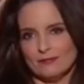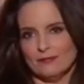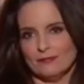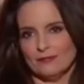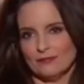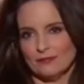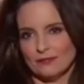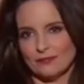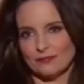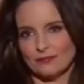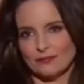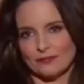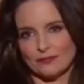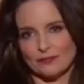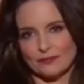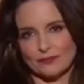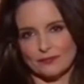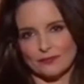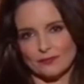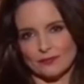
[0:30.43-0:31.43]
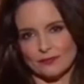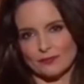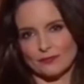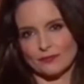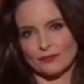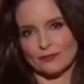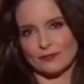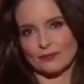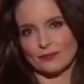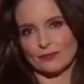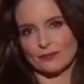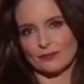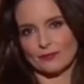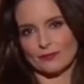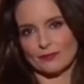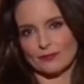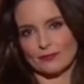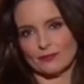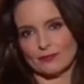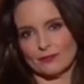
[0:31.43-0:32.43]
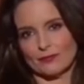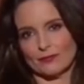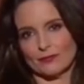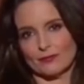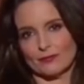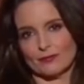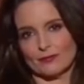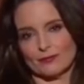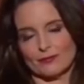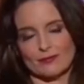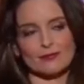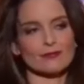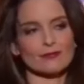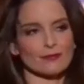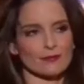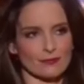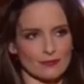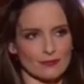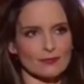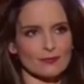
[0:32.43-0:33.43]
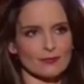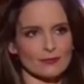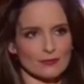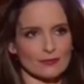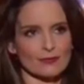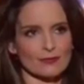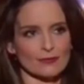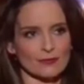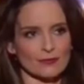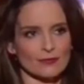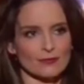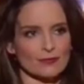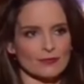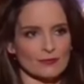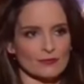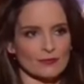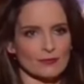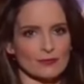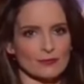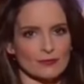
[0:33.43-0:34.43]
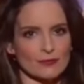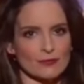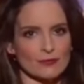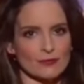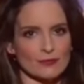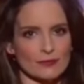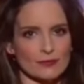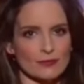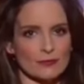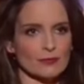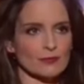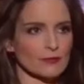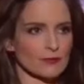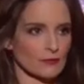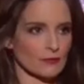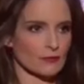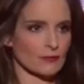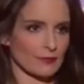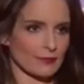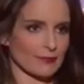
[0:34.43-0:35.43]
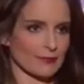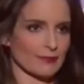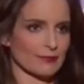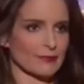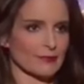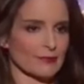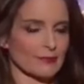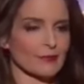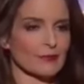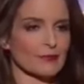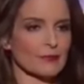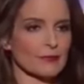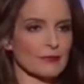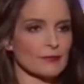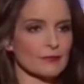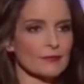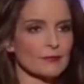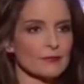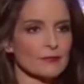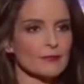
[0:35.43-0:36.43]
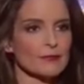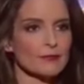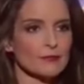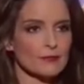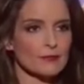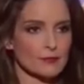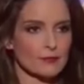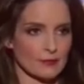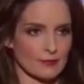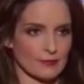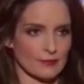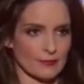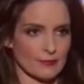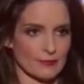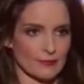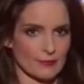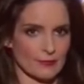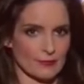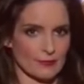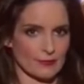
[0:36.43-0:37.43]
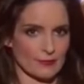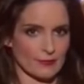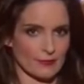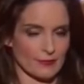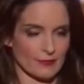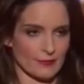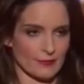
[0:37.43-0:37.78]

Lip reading: [no speech]